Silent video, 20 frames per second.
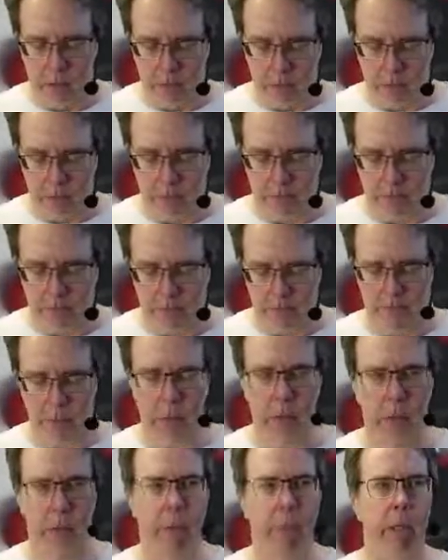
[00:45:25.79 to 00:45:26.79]
Um,
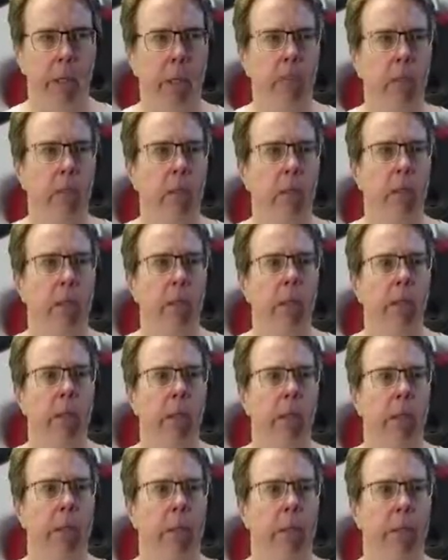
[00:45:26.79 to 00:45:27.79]
but somebody
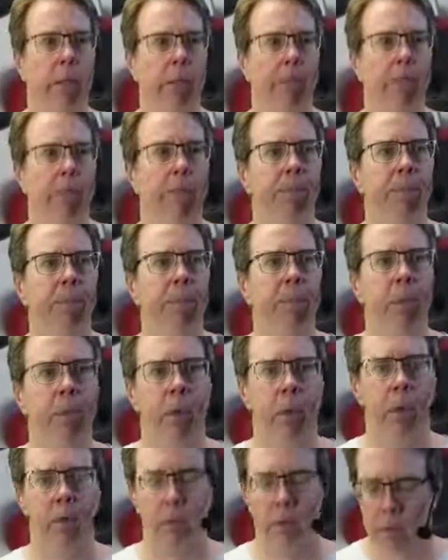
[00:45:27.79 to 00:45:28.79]
somebody does that.
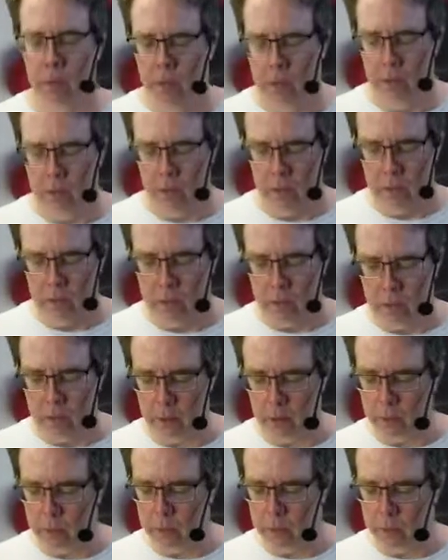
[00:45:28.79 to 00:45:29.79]
So it's
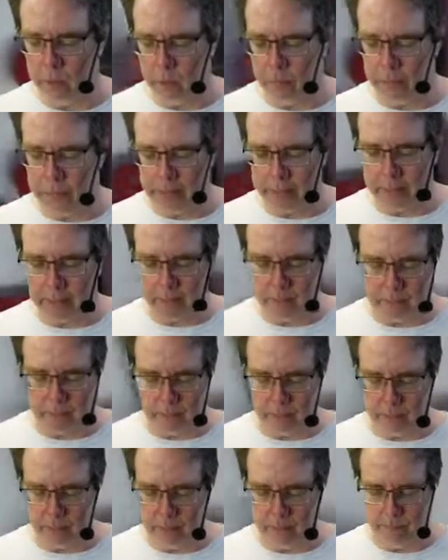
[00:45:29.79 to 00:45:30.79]
another use of
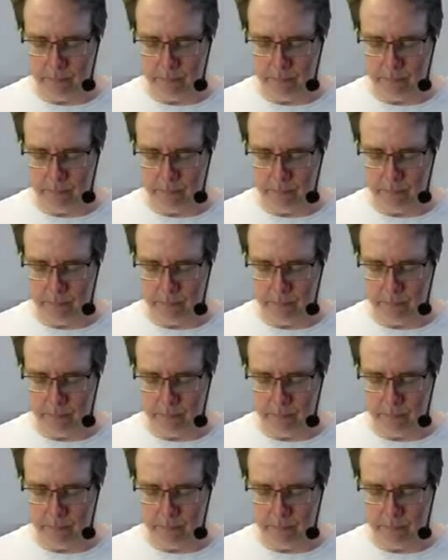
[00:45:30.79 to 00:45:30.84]
magnets.